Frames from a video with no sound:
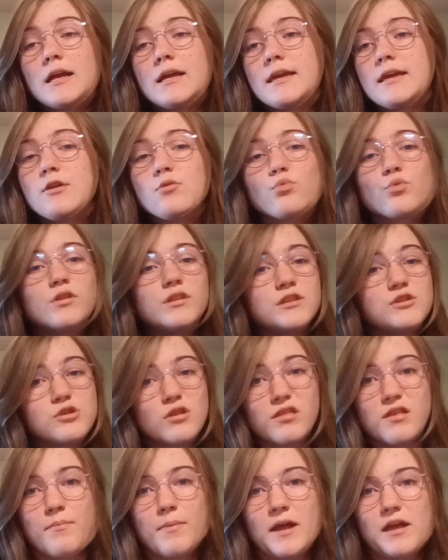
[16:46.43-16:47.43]
It really
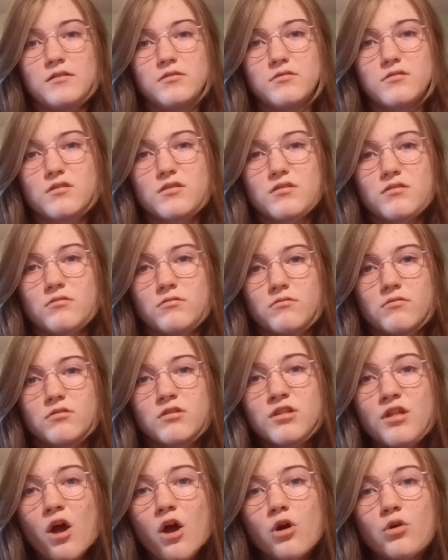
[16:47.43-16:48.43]
just depends.
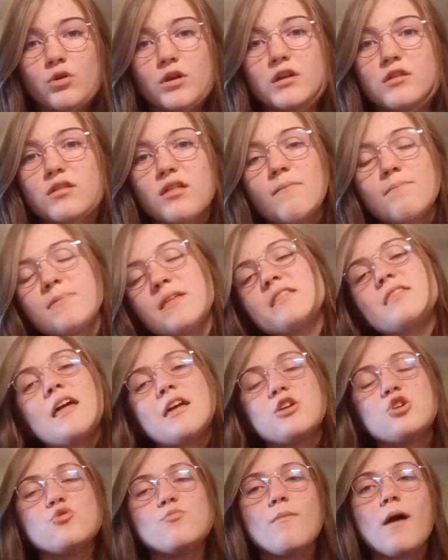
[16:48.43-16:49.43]
So it's something that
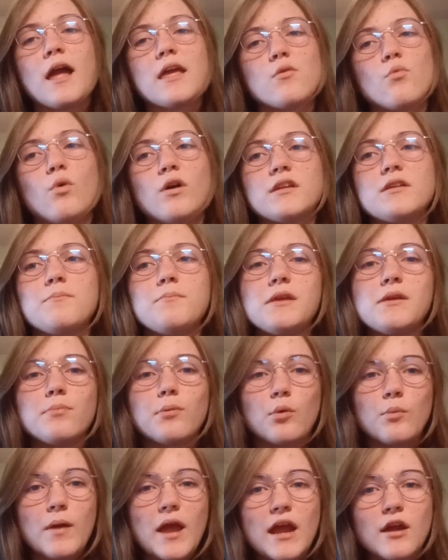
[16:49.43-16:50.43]
you might want to be
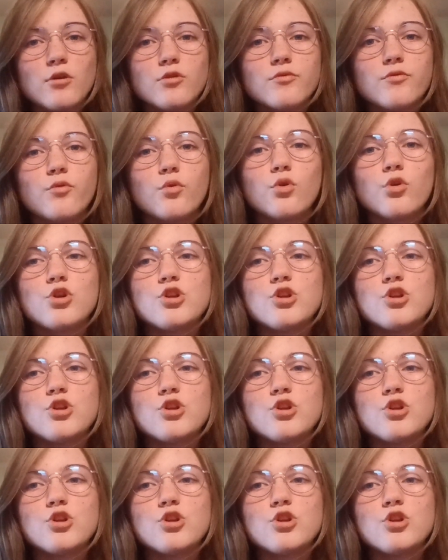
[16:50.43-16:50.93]
prepared for.